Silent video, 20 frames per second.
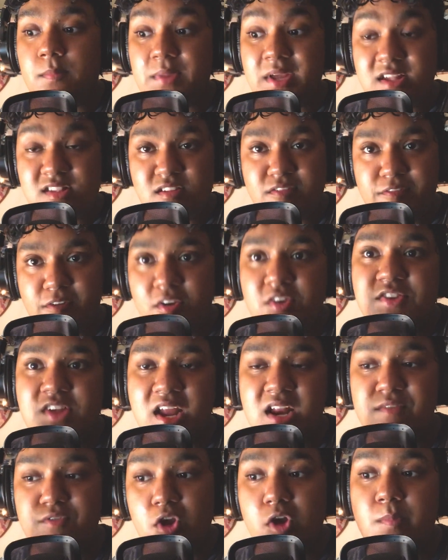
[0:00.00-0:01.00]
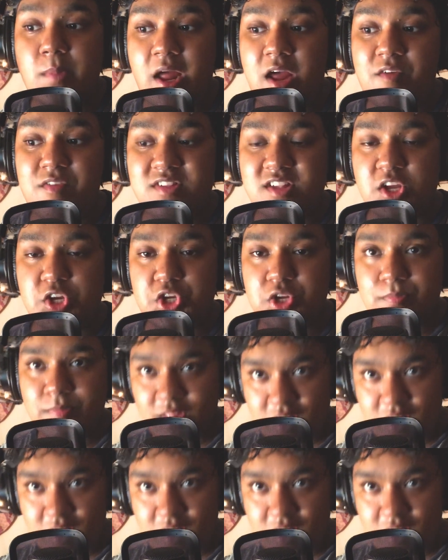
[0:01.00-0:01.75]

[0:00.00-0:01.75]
because the first sign of your manifestation